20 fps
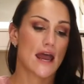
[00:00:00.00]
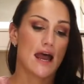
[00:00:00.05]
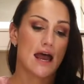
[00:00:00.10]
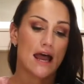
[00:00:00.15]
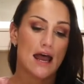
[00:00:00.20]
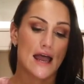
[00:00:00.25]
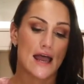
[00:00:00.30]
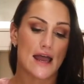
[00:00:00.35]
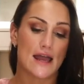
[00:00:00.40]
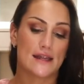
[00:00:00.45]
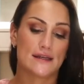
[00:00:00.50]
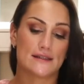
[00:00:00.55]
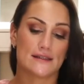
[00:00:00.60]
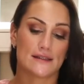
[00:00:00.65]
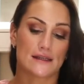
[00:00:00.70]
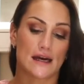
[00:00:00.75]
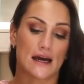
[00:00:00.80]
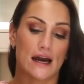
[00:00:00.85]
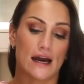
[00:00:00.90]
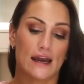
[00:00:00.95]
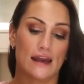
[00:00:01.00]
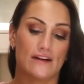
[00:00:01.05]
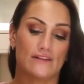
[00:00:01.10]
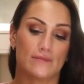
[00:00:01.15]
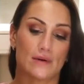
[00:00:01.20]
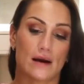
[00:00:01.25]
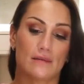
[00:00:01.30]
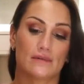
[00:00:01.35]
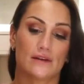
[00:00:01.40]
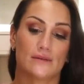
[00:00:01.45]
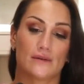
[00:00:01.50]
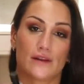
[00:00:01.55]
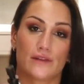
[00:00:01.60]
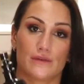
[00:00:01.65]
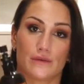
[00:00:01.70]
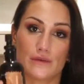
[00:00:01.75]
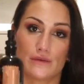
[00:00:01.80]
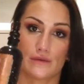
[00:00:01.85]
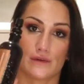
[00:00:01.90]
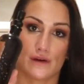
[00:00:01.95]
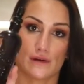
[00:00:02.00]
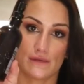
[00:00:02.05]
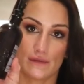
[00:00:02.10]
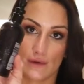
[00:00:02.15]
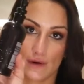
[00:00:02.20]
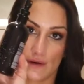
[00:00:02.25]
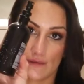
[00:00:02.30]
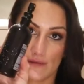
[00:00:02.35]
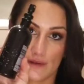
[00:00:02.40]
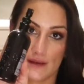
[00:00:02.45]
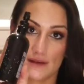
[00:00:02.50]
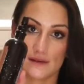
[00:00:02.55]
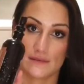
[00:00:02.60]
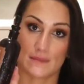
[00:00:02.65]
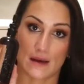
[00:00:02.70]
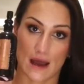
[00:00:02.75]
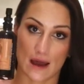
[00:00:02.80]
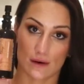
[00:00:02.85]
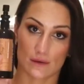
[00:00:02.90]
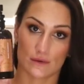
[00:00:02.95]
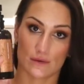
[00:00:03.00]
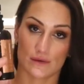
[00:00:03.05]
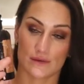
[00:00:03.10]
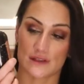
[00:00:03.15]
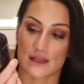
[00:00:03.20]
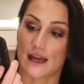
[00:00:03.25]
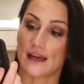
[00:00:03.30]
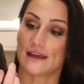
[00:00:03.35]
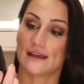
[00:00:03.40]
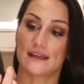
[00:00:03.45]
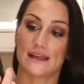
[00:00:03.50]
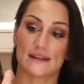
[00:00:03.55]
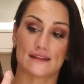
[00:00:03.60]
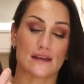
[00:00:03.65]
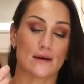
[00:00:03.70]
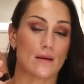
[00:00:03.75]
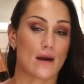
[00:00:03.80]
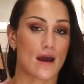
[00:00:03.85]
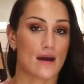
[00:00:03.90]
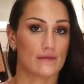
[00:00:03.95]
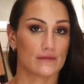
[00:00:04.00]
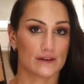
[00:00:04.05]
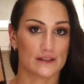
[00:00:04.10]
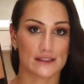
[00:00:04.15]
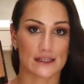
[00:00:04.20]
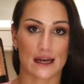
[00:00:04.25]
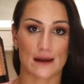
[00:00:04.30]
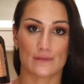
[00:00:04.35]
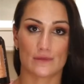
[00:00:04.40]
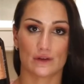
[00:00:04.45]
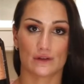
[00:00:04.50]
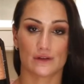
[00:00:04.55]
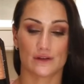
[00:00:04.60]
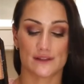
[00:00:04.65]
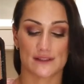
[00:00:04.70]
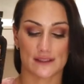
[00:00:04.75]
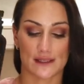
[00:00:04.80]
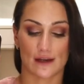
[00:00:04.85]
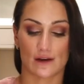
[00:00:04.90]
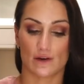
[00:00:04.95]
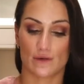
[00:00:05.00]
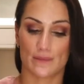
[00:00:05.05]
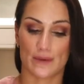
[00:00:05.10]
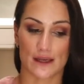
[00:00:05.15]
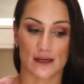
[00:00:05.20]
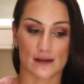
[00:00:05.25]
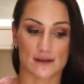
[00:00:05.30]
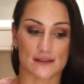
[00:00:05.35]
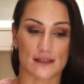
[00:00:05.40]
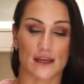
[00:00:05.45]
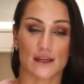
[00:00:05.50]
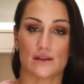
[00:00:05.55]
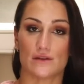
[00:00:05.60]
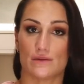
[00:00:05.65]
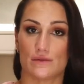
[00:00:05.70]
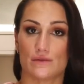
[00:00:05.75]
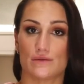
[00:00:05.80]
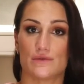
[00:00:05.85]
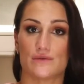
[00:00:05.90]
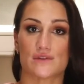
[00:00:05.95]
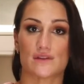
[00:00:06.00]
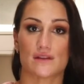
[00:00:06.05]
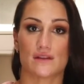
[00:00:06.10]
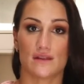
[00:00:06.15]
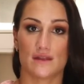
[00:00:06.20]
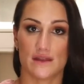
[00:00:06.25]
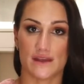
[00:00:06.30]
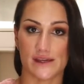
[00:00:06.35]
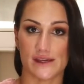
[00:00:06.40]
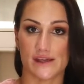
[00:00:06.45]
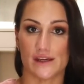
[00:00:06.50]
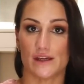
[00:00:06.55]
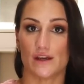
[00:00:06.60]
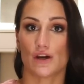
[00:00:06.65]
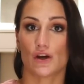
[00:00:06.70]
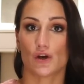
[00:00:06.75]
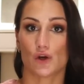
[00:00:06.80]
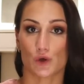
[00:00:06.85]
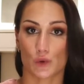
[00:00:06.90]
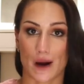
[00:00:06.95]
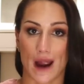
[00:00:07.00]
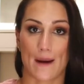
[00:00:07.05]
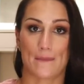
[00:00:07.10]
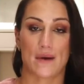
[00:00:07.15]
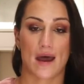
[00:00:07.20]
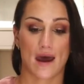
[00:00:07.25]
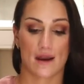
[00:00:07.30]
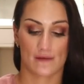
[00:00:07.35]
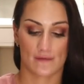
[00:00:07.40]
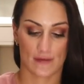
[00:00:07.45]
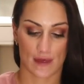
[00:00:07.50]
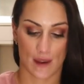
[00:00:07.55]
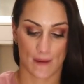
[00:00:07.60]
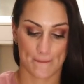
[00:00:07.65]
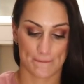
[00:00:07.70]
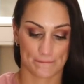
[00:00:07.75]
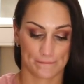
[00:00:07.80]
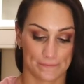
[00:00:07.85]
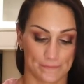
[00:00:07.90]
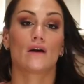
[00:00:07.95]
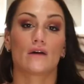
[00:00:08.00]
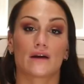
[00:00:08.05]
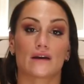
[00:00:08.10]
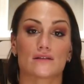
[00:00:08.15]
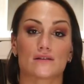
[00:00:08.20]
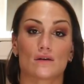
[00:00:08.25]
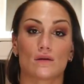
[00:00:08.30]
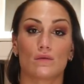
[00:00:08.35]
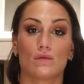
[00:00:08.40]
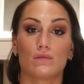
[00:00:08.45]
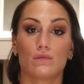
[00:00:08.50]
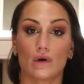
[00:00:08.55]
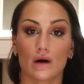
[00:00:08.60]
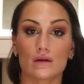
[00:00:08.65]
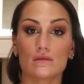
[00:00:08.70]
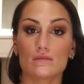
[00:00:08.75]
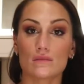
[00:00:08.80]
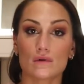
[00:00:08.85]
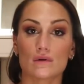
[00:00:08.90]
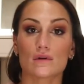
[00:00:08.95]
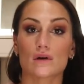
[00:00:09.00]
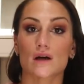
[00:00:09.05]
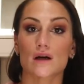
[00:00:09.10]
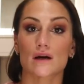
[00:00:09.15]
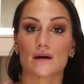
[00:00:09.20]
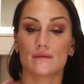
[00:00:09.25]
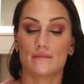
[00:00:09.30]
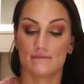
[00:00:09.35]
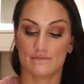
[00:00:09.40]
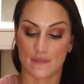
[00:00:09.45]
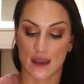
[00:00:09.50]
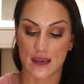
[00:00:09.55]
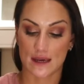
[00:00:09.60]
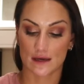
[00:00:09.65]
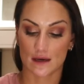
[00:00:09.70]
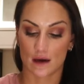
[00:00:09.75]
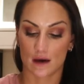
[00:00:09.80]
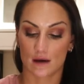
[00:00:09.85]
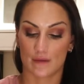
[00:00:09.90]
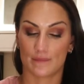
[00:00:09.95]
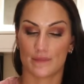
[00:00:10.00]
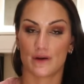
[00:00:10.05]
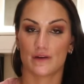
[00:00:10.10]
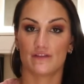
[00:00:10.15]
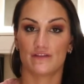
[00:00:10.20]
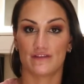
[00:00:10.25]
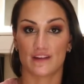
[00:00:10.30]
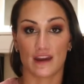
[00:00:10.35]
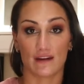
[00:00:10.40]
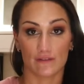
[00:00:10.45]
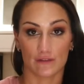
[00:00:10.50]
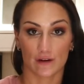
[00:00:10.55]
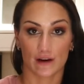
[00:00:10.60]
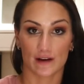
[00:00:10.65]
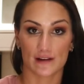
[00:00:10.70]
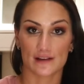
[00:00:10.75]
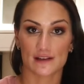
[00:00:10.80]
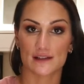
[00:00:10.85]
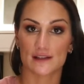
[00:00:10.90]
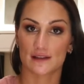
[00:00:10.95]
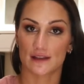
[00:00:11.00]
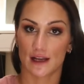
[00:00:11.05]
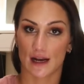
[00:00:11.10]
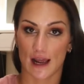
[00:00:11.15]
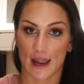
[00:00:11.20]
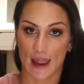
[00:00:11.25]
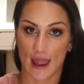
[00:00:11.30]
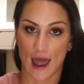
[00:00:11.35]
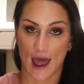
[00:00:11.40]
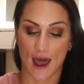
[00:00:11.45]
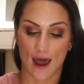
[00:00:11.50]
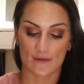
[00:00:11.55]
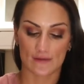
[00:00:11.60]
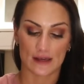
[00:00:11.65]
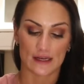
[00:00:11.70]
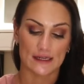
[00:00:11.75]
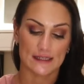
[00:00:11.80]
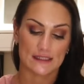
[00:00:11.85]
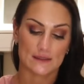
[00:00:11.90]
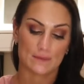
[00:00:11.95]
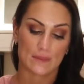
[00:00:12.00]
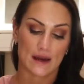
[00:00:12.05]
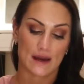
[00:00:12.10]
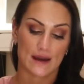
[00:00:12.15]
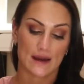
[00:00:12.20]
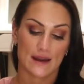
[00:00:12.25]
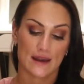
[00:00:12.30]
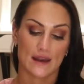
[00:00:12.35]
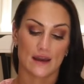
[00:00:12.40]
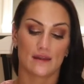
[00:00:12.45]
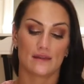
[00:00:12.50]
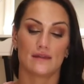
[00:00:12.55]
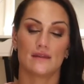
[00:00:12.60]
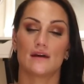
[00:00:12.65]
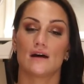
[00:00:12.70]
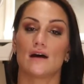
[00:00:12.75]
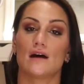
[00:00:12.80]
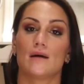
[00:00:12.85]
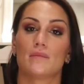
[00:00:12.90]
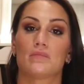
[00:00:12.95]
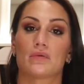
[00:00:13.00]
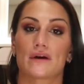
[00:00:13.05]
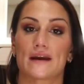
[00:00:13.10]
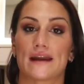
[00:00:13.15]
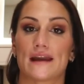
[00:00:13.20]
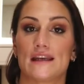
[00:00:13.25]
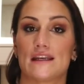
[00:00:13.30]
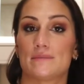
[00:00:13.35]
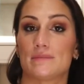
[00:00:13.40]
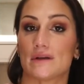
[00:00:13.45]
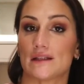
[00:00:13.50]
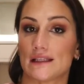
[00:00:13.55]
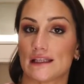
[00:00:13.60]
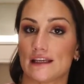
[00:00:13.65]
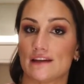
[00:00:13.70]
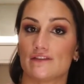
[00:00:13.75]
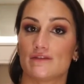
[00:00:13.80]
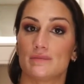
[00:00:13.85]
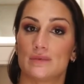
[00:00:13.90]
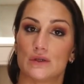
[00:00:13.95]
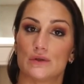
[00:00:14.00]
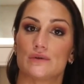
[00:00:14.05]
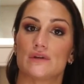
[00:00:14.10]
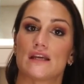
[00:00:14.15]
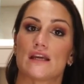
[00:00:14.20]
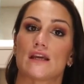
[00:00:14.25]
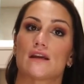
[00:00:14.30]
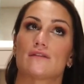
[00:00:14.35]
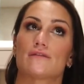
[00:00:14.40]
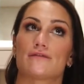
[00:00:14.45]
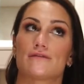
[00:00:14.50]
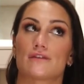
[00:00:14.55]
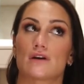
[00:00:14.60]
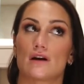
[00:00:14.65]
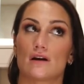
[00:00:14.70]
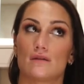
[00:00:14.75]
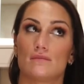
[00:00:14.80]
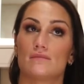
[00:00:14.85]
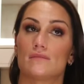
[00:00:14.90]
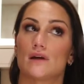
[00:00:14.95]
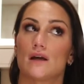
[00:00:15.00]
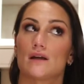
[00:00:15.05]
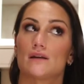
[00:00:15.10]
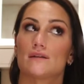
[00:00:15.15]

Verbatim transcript: and I have probably went through three or four of these bottles. I get them every time they're on sale because I use the crap out of them. Okay, so one more makeup favorite that I have, and it's by the brand Believe Beauty from